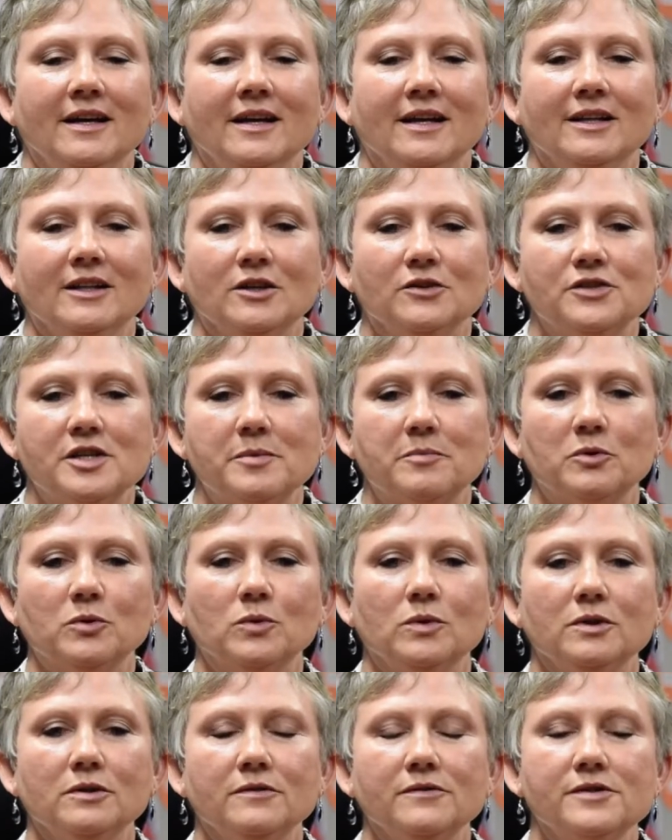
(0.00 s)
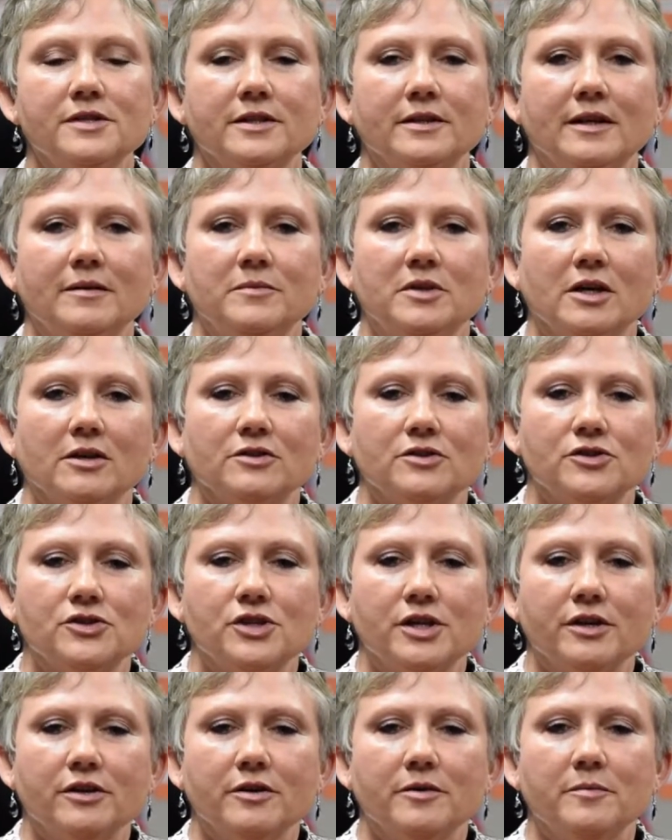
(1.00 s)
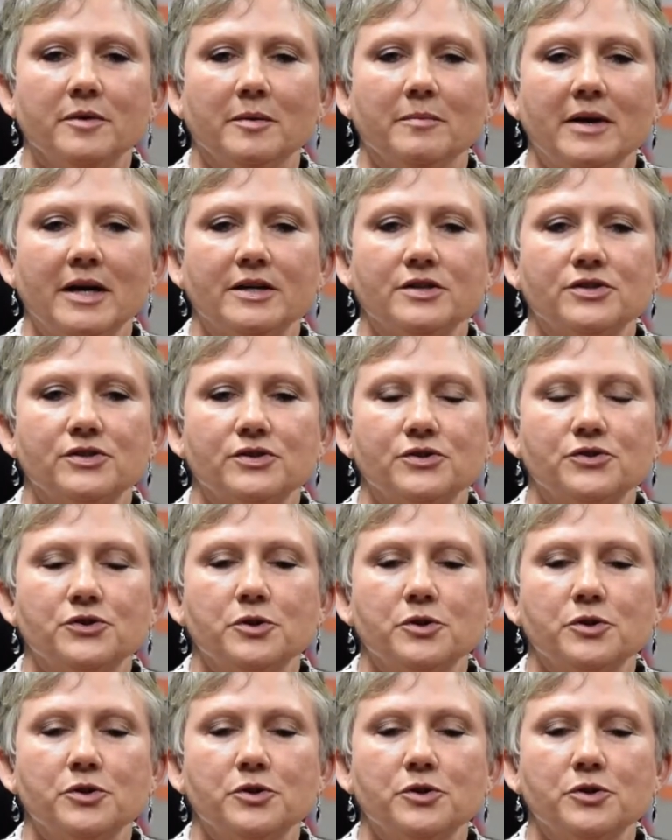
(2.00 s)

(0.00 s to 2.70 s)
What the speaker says: Hello, Timberwolves. I'm Dr. Sherry McMasters,